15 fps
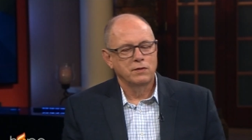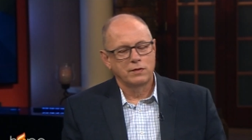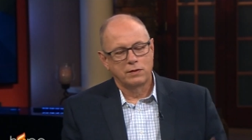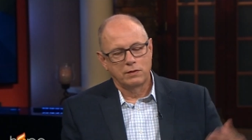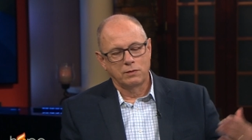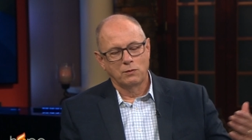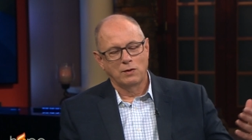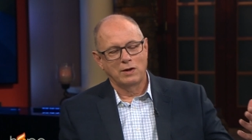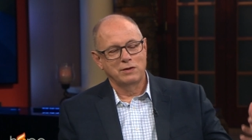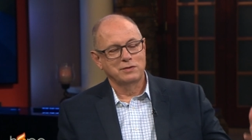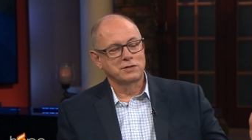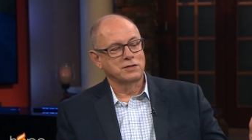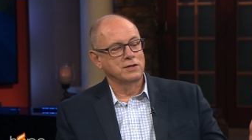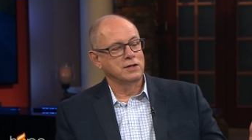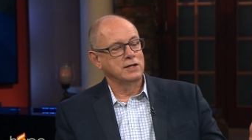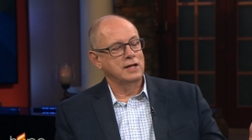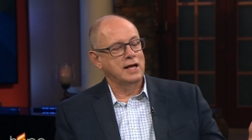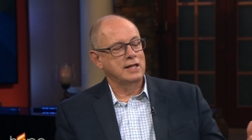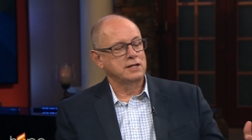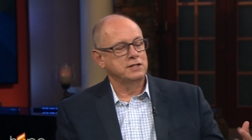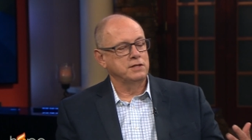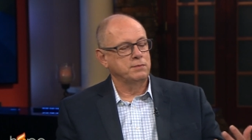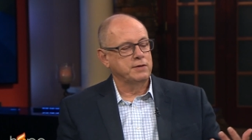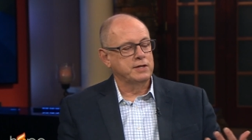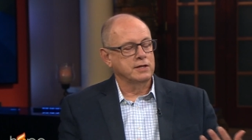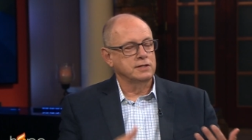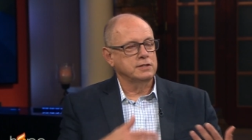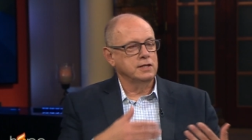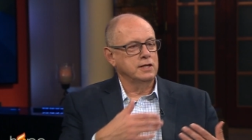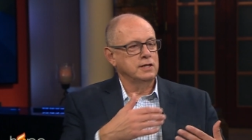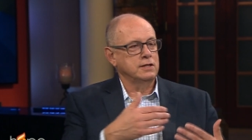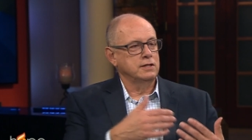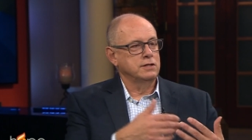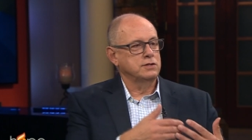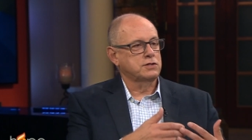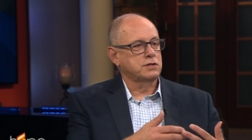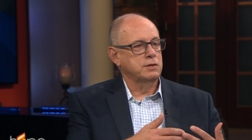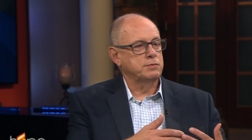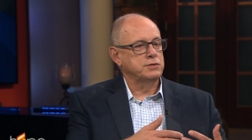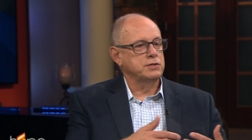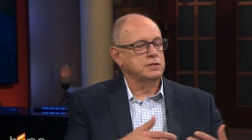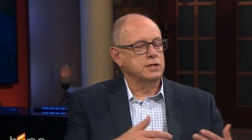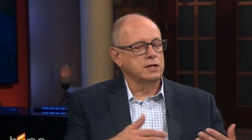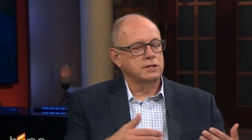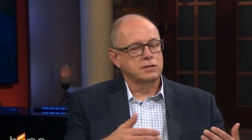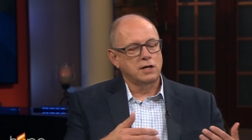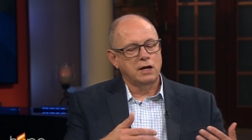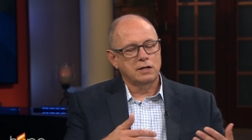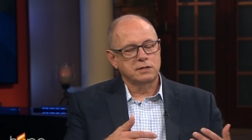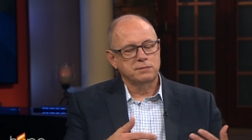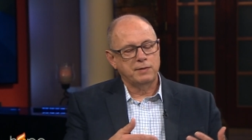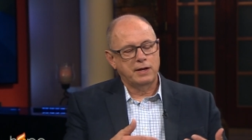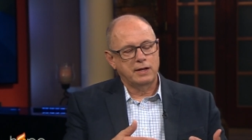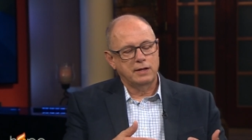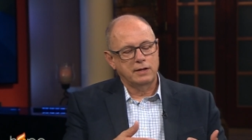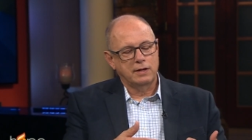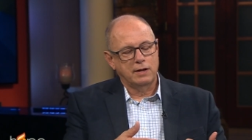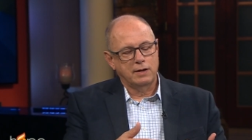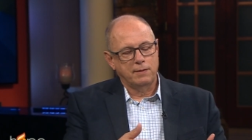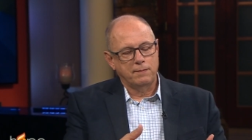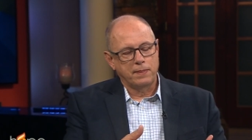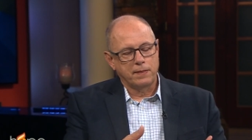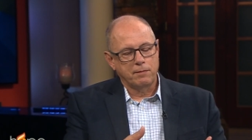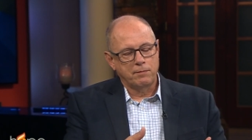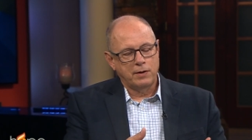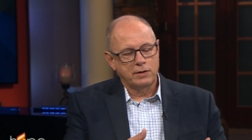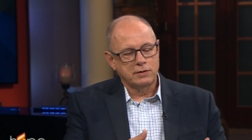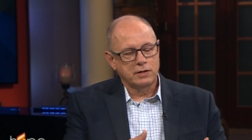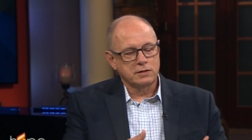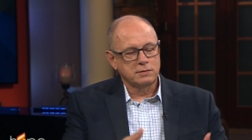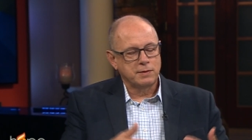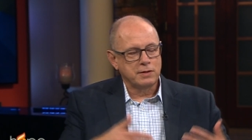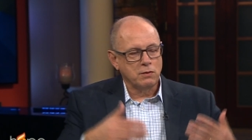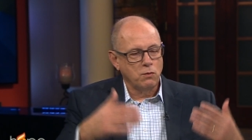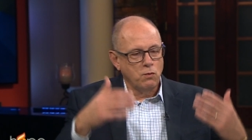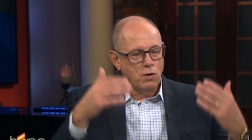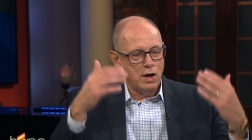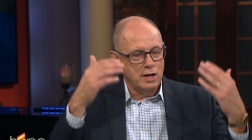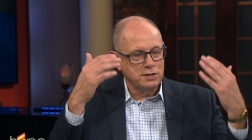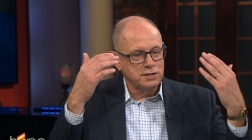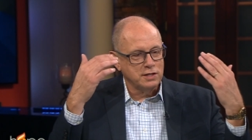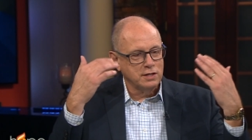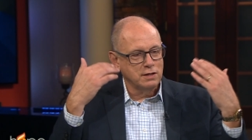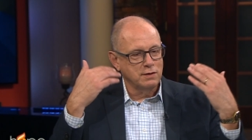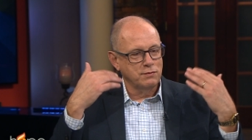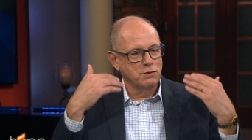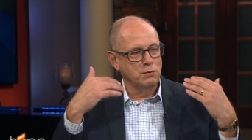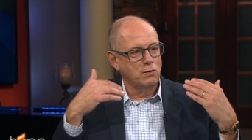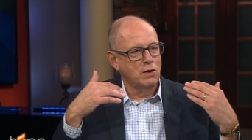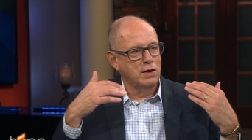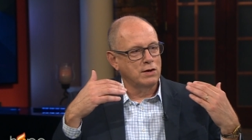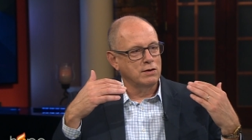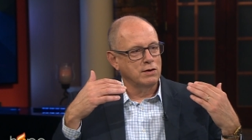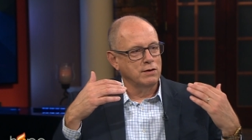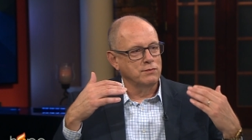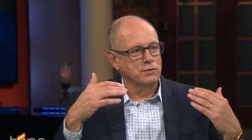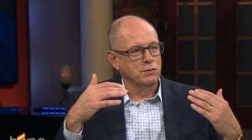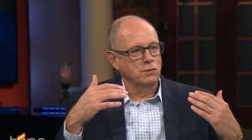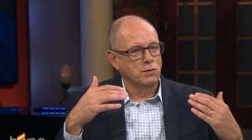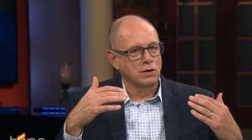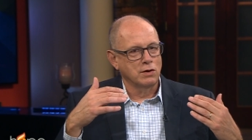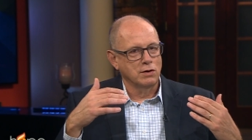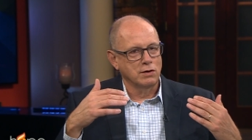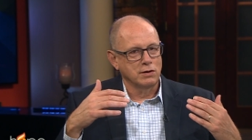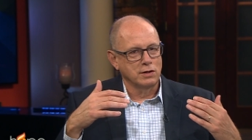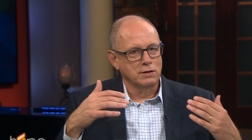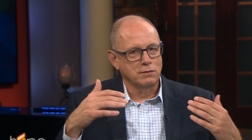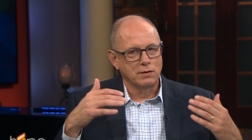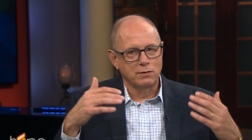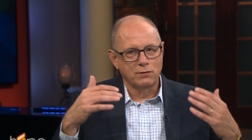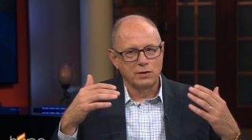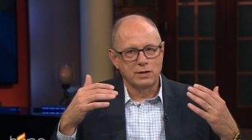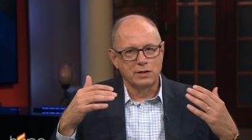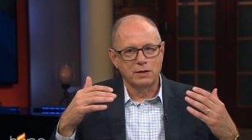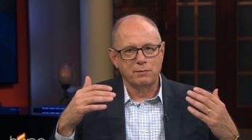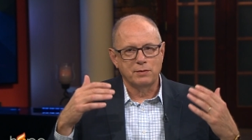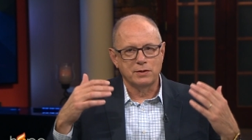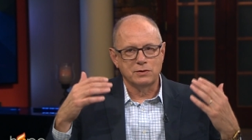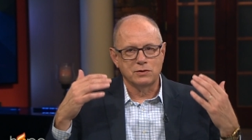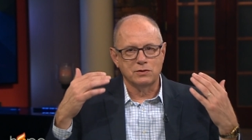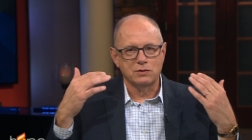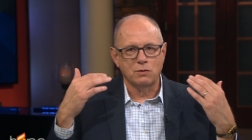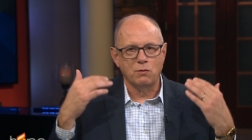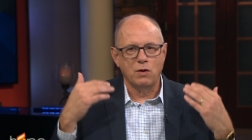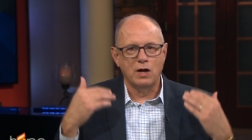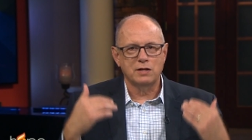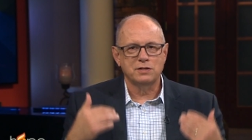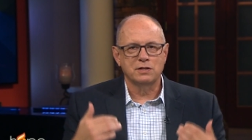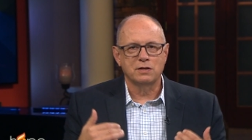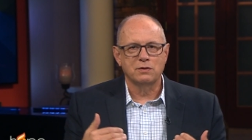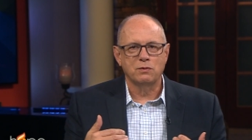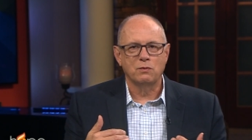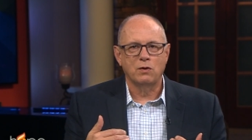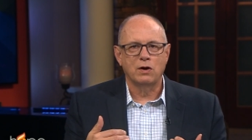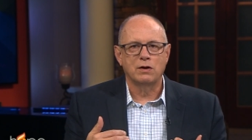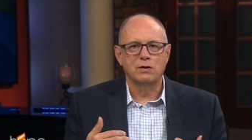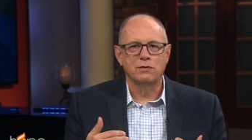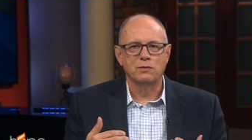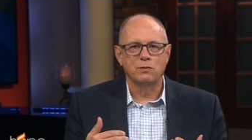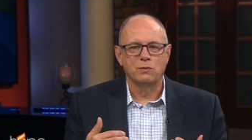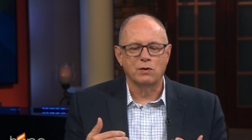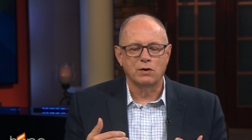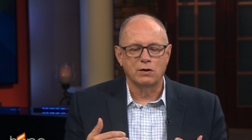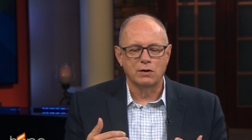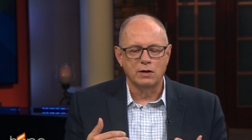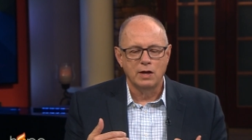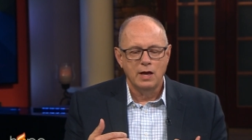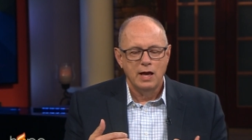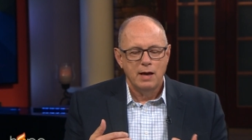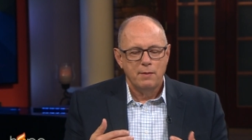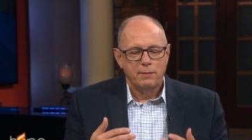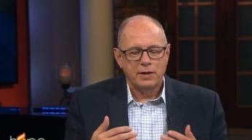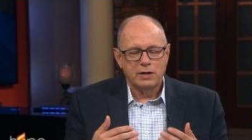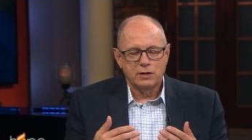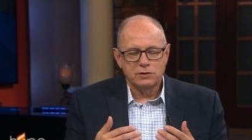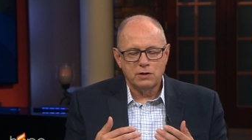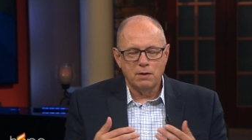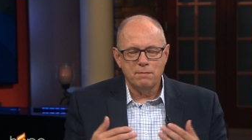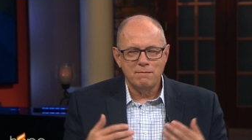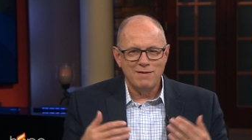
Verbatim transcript: Christ. Well, the well is a good analogy because in, in scriptures it talks about, um, Paul talks about the washing of the water of the word in, in one of the epistles, the washing of the water of the word because our